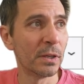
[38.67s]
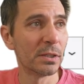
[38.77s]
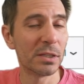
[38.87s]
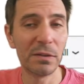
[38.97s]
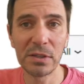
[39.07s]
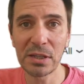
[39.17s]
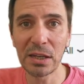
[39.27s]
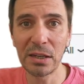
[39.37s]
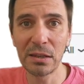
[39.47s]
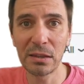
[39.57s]
see if there's
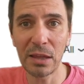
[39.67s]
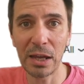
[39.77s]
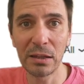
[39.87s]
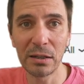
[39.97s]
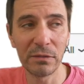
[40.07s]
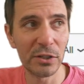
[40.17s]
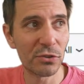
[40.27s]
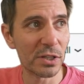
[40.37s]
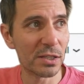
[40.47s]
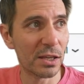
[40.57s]
anything of
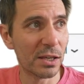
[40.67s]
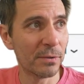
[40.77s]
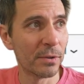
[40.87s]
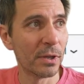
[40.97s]
interest there.